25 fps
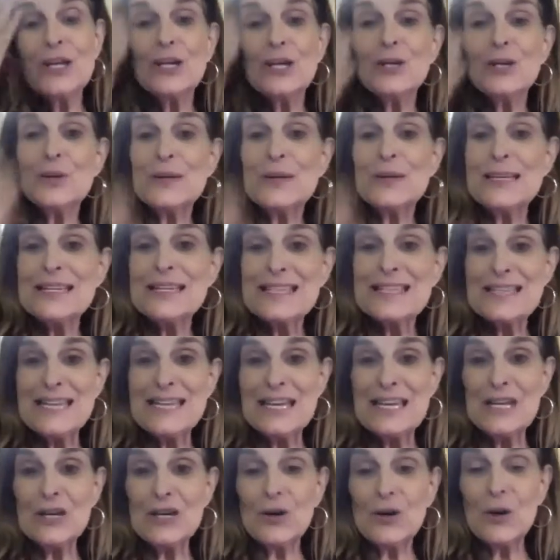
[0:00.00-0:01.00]
You can
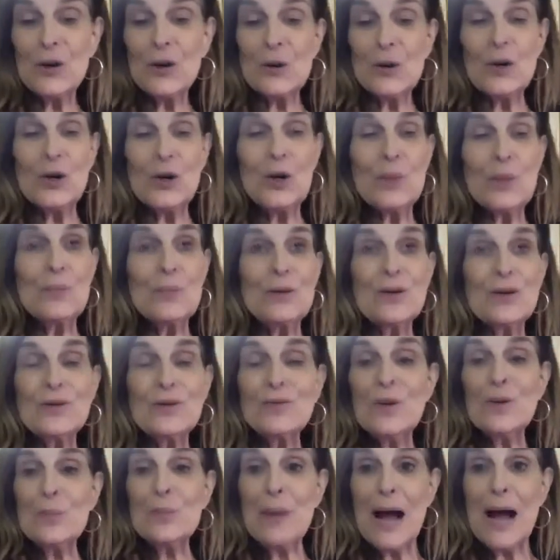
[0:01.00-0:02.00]
see her
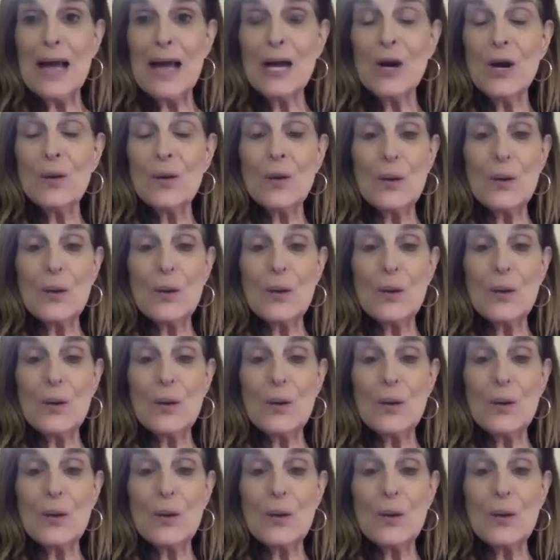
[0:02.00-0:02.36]
beautiful bio,